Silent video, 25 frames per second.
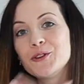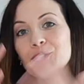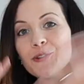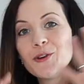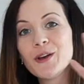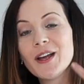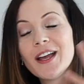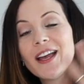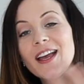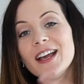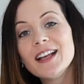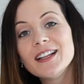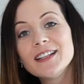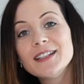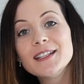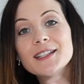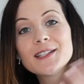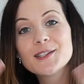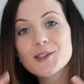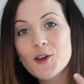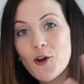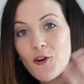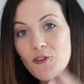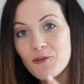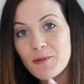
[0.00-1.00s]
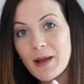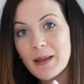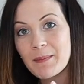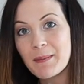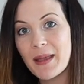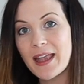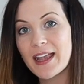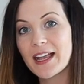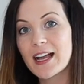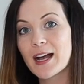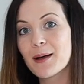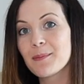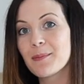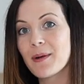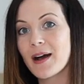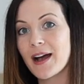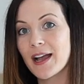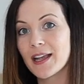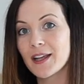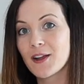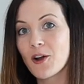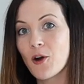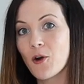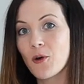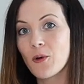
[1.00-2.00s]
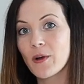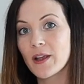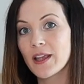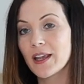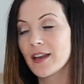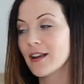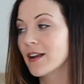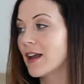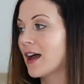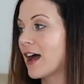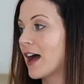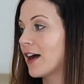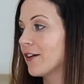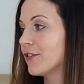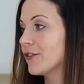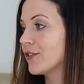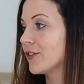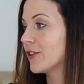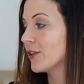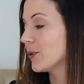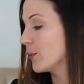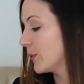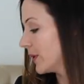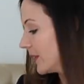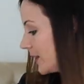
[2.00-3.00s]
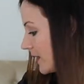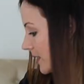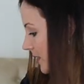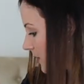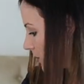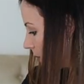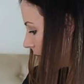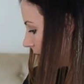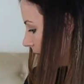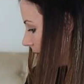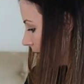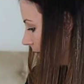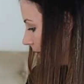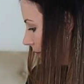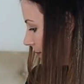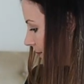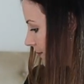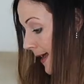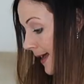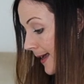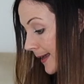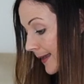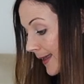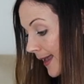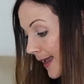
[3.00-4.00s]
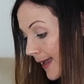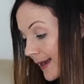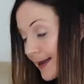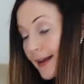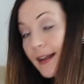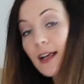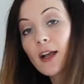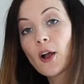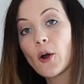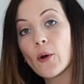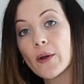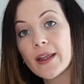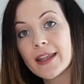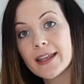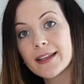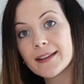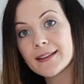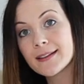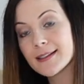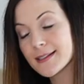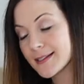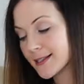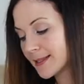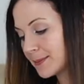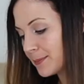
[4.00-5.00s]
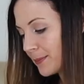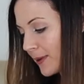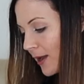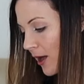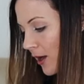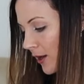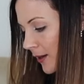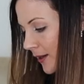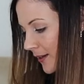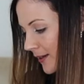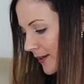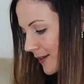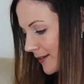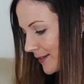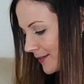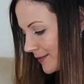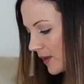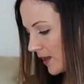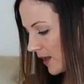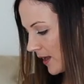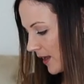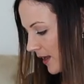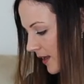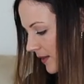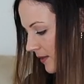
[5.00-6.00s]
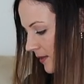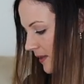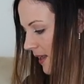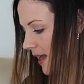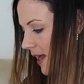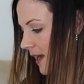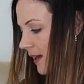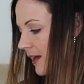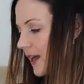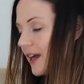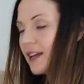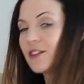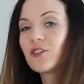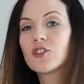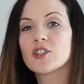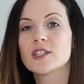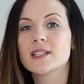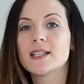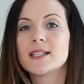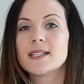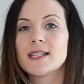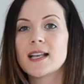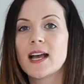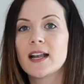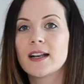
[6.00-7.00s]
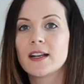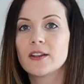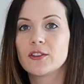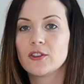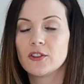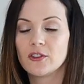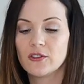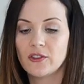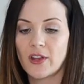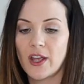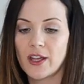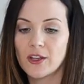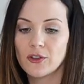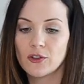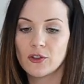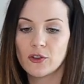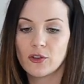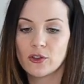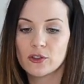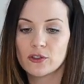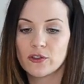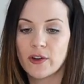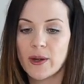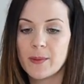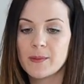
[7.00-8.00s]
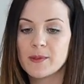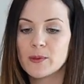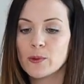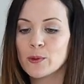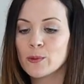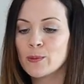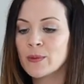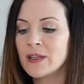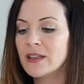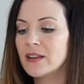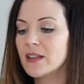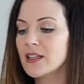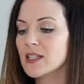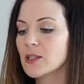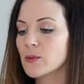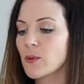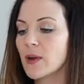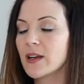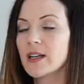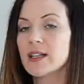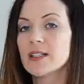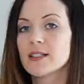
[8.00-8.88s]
to dissolve my makeup, I go in after with this one, again going in the Ziploc. And then I just decided to take two creams with me. This one